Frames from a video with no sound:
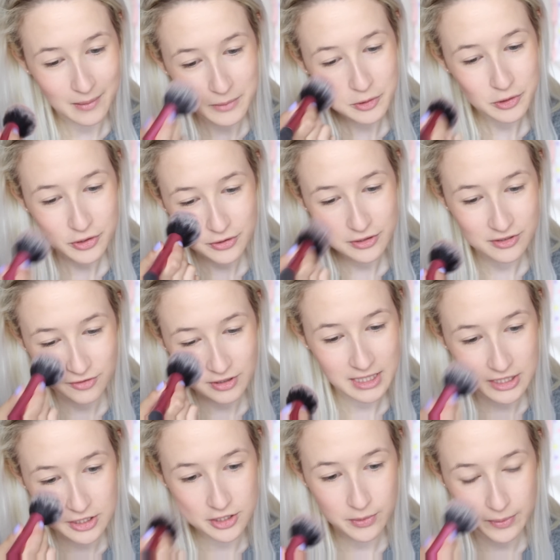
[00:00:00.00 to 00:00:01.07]
I'm not sure it's really
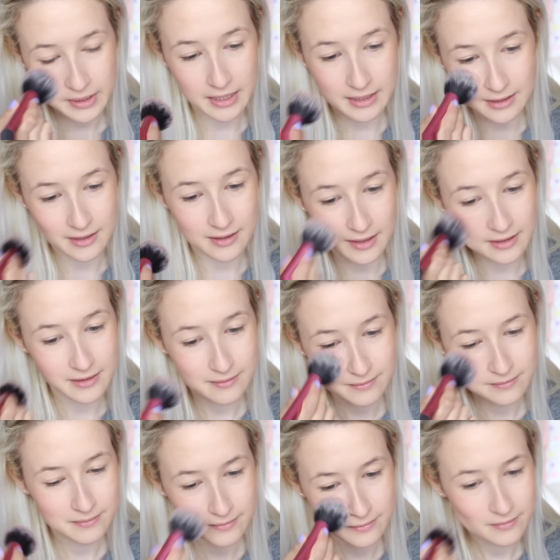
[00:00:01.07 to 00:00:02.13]
doing anything.
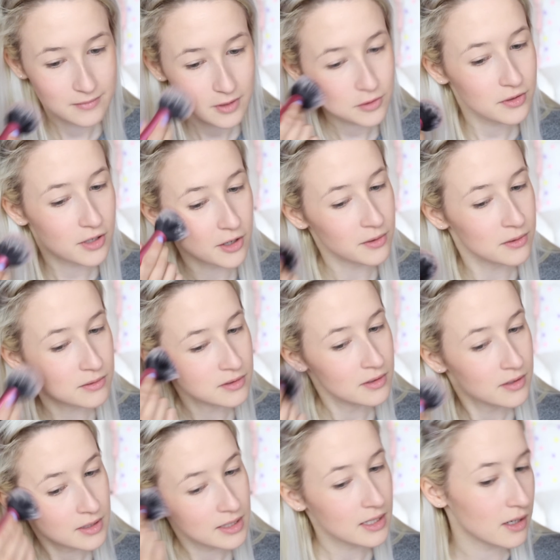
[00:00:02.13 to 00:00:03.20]
Oh no,
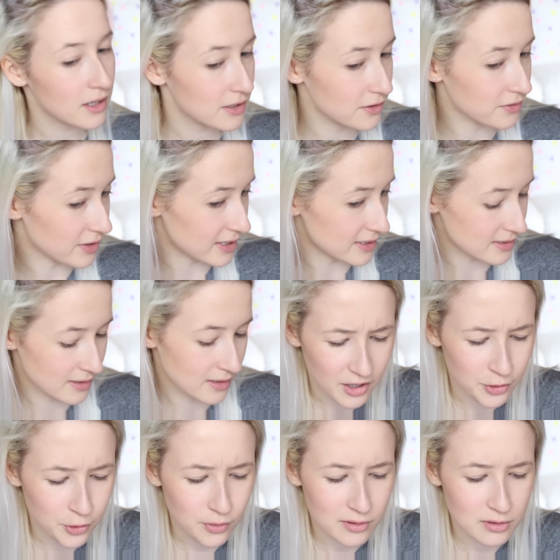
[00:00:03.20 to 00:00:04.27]
it kind of is. I
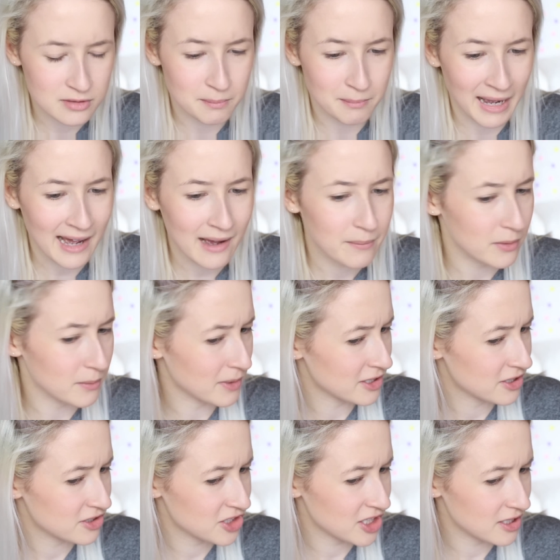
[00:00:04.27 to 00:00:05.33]
thought it was matte, but my
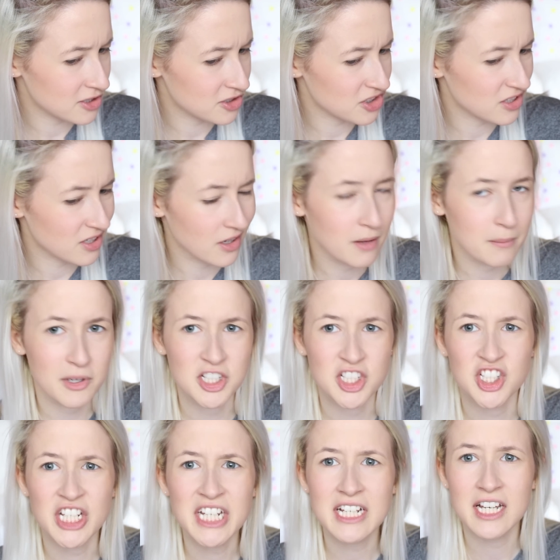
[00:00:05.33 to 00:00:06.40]
cheek
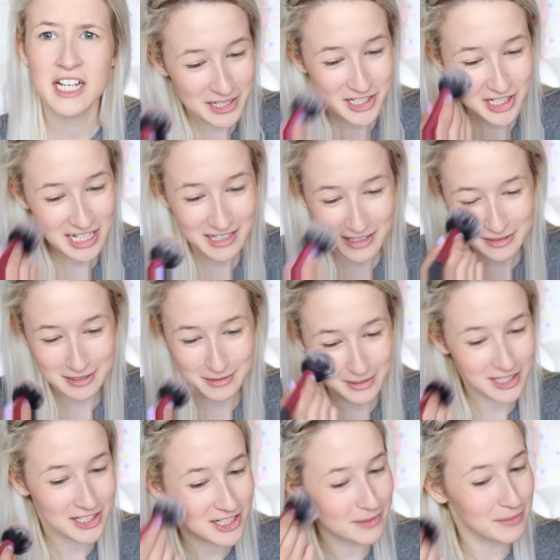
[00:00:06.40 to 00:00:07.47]
looks a
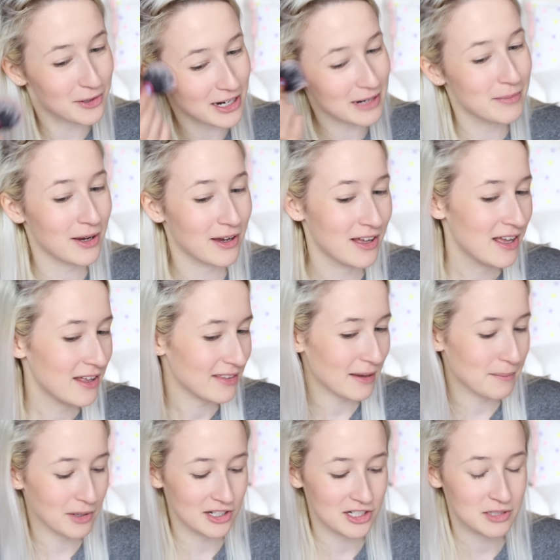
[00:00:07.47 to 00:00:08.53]
bit shimmery, but that
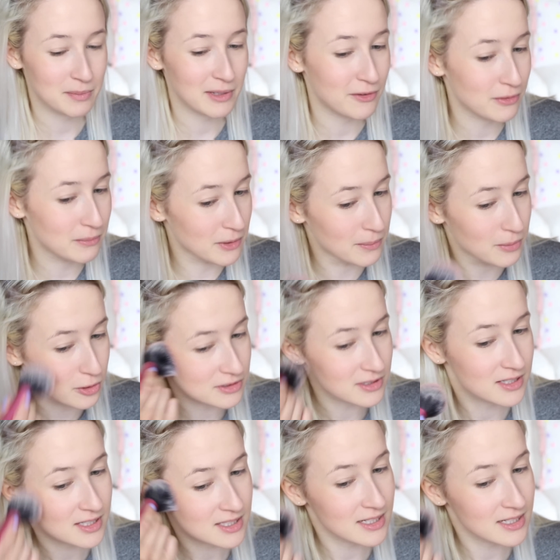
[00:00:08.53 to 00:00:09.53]
might just be from the bronzer